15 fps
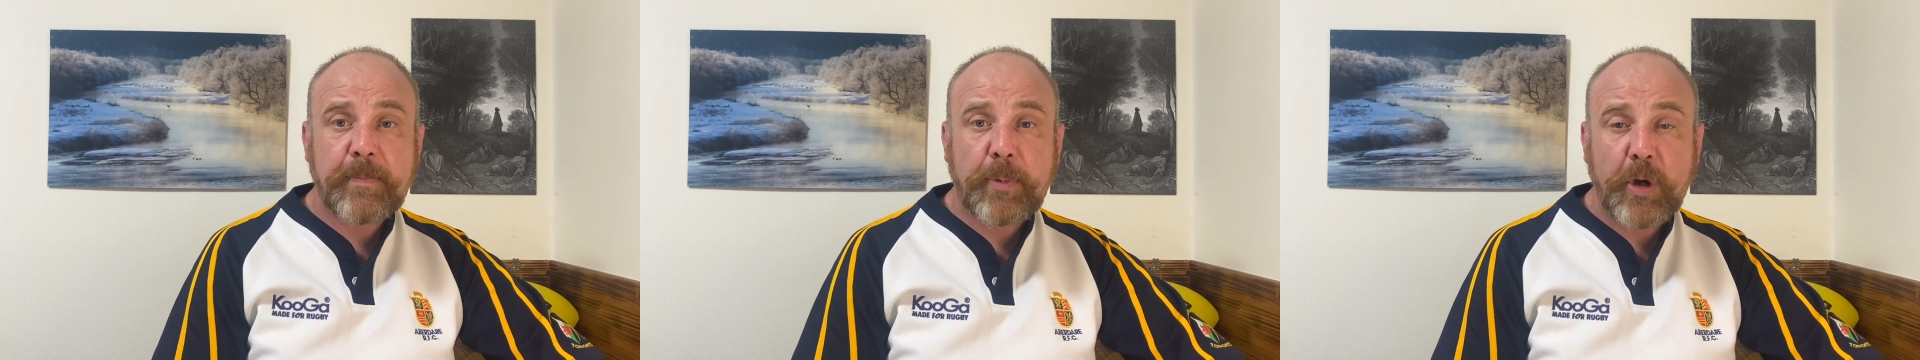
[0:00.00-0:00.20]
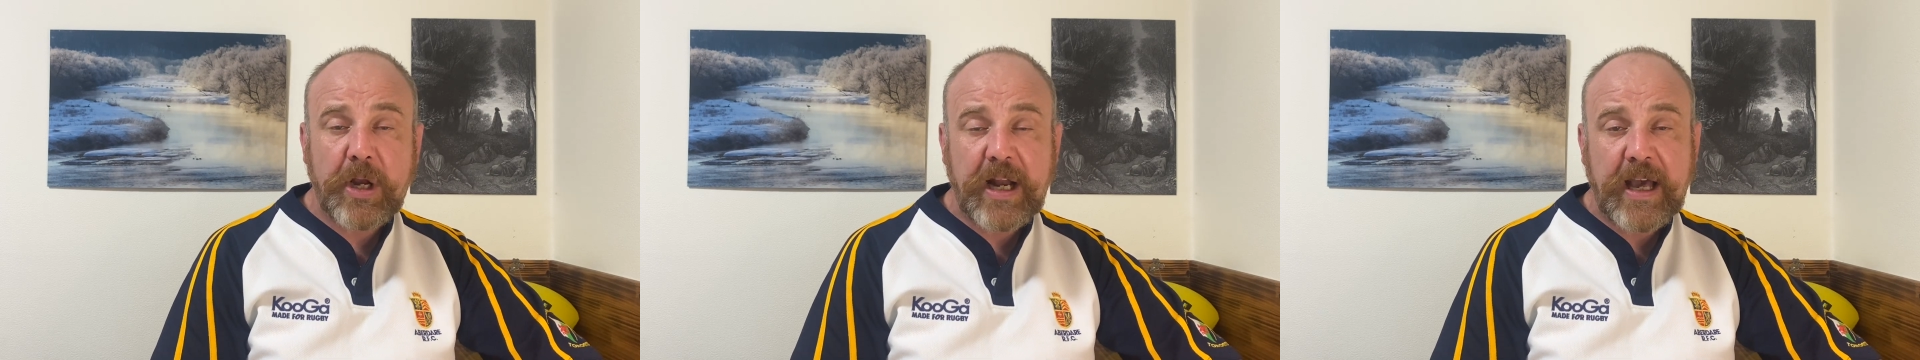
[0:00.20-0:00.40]

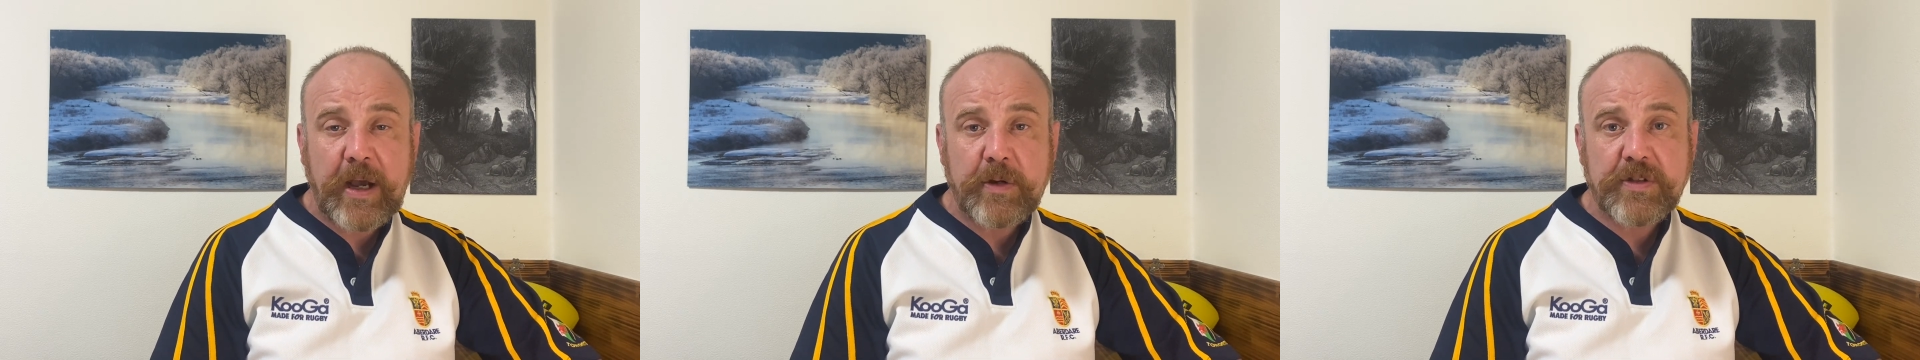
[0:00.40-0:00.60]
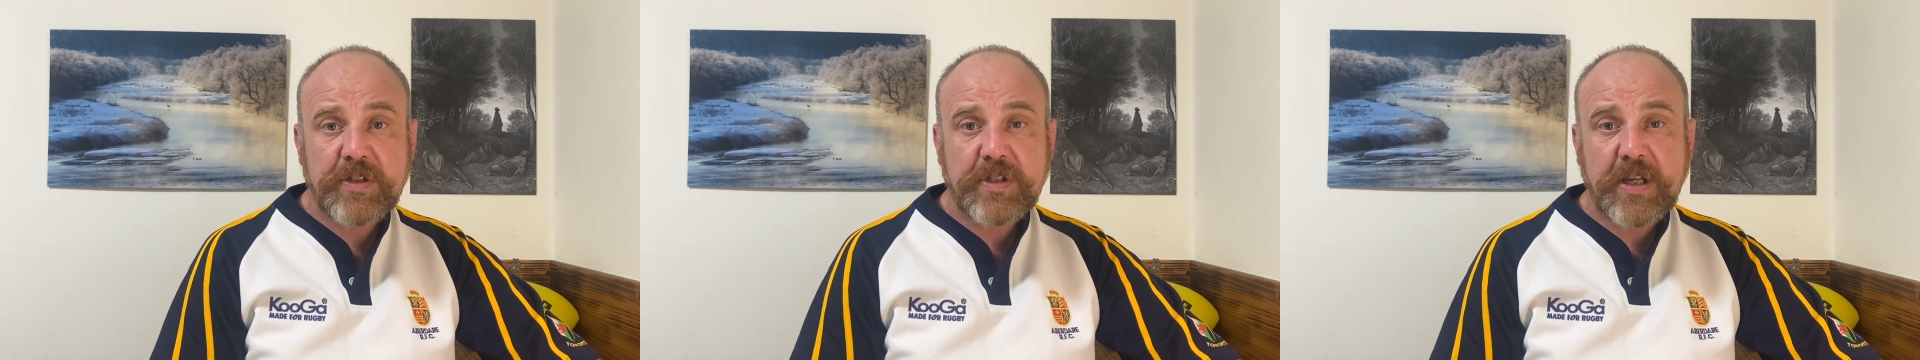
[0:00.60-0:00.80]
boiler
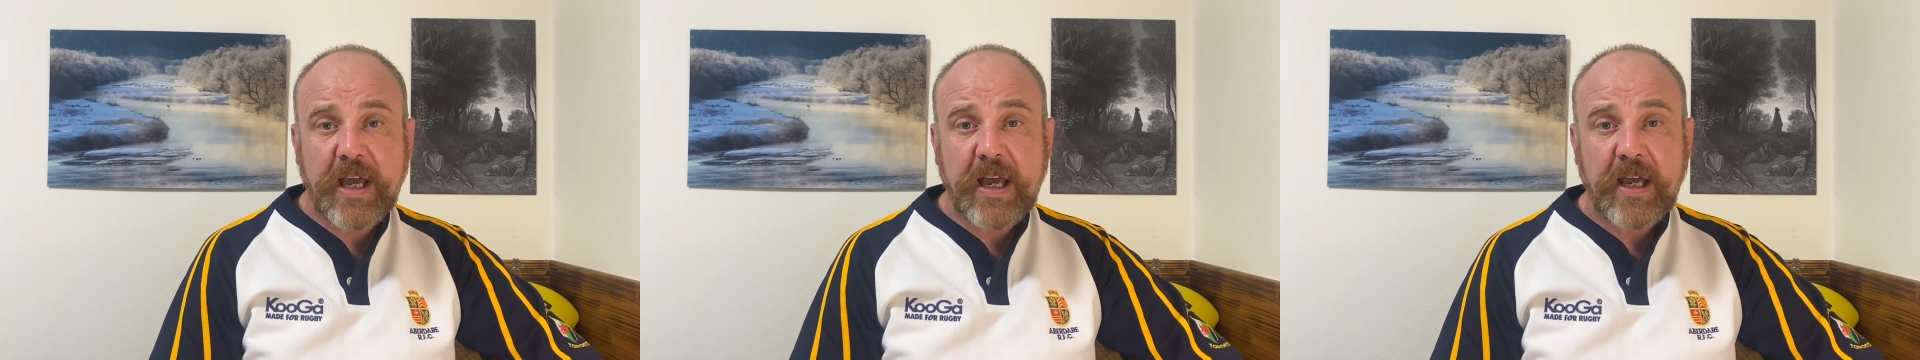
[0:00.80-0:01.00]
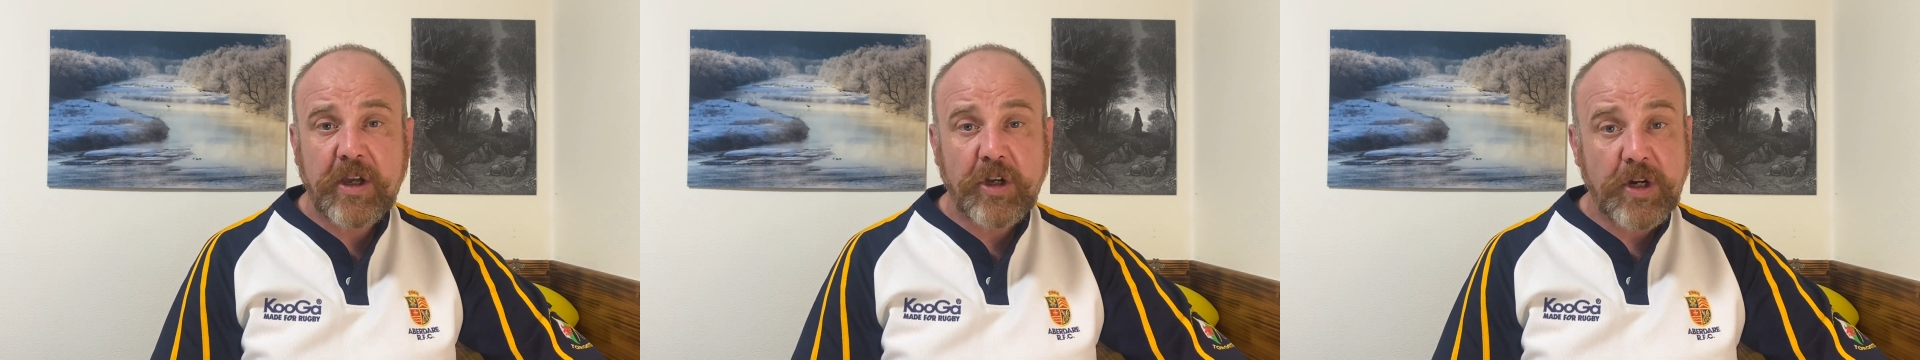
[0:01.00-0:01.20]
house
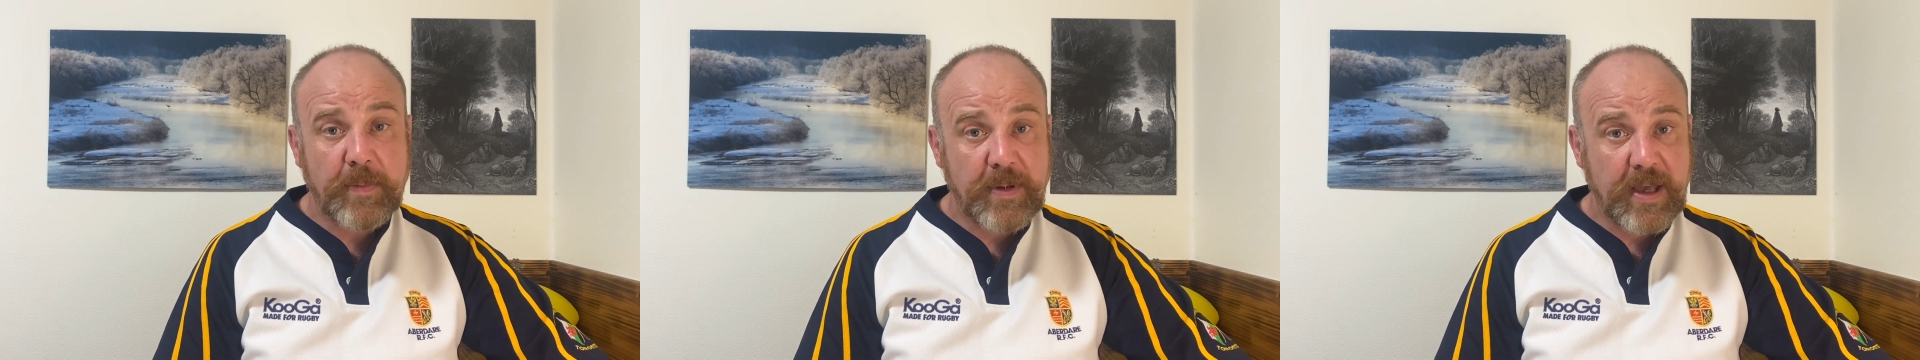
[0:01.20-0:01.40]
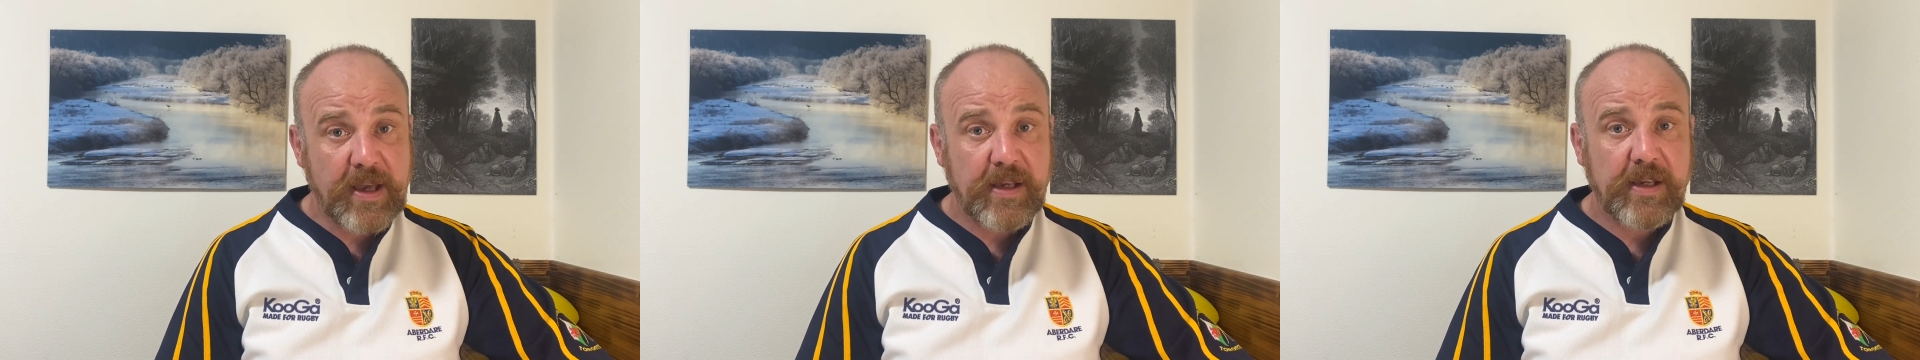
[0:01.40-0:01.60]
are going
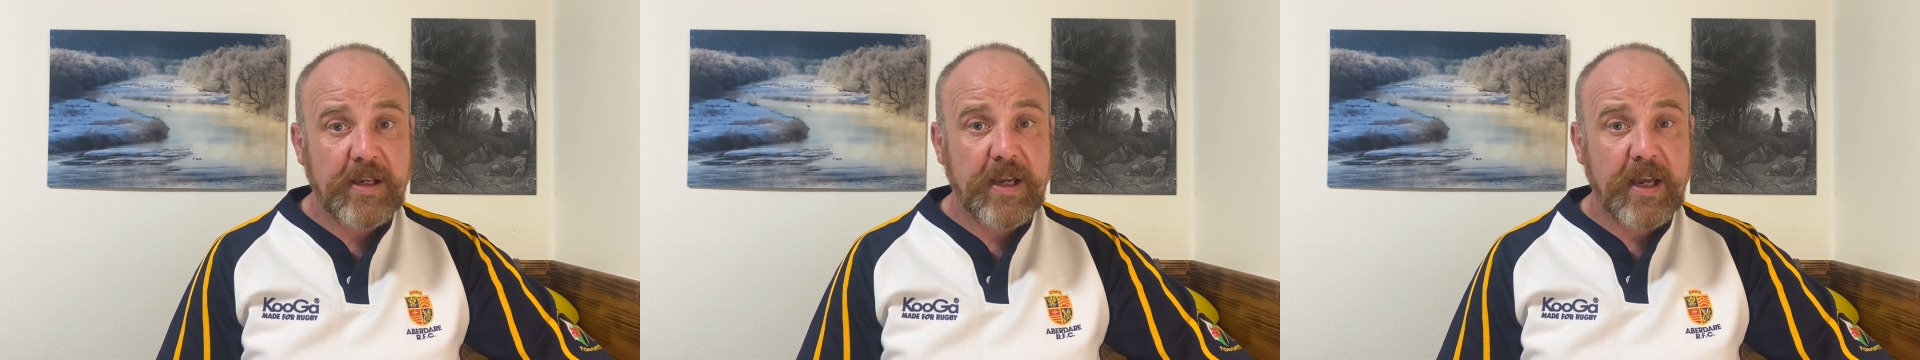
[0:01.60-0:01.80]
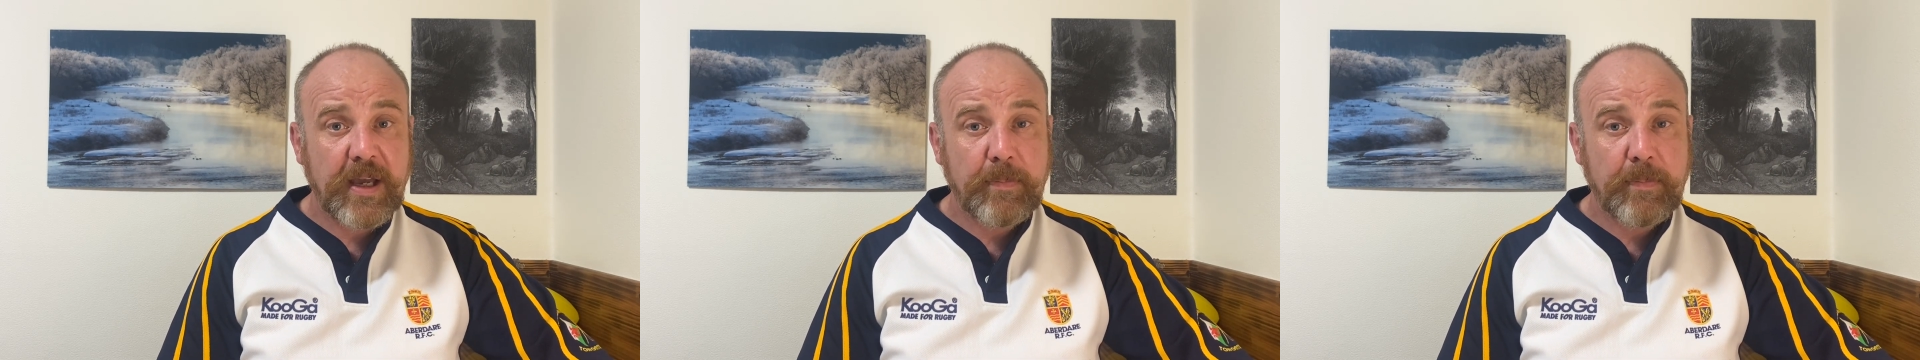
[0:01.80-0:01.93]
to be